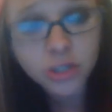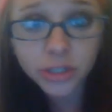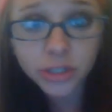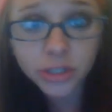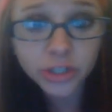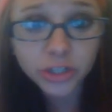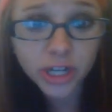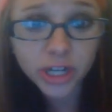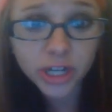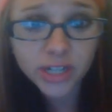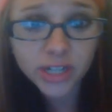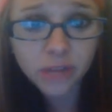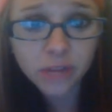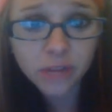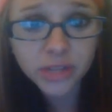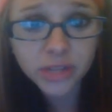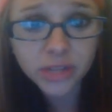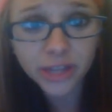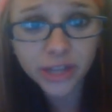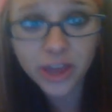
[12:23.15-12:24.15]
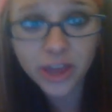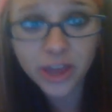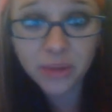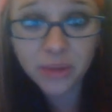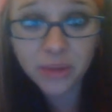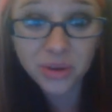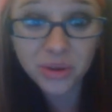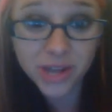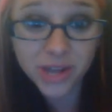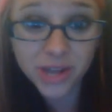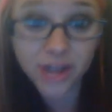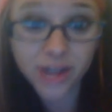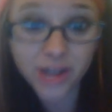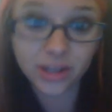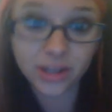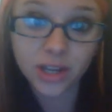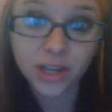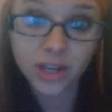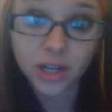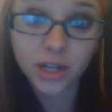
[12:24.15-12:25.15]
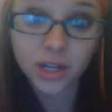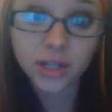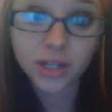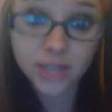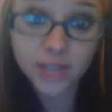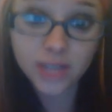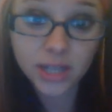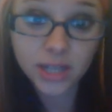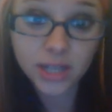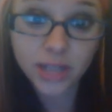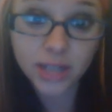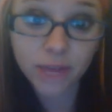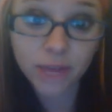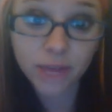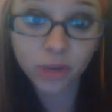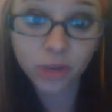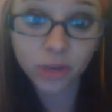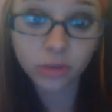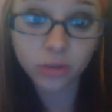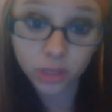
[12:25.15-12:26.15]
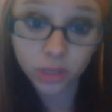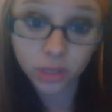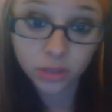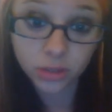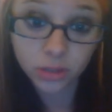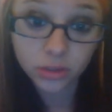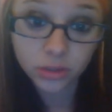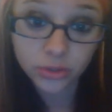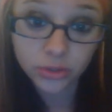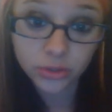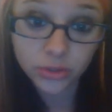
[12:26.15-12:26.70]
Don't try and tell me that they won't take it. Because they damn well will.